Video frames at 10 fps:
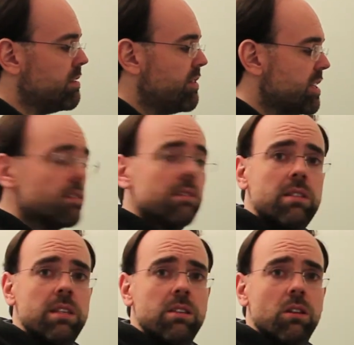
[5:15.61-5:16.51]
this
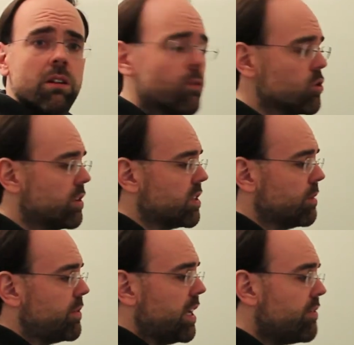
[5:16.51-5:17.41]
sees a version of
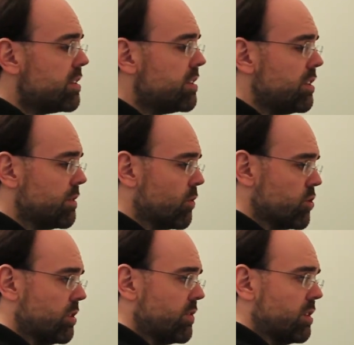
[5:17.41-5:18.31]
something and this sees a
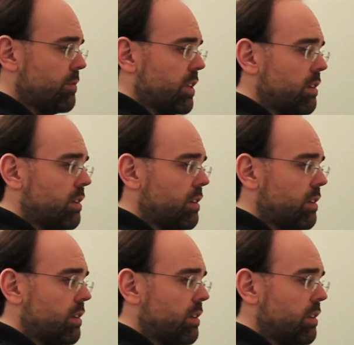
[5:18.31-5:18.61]
version of something.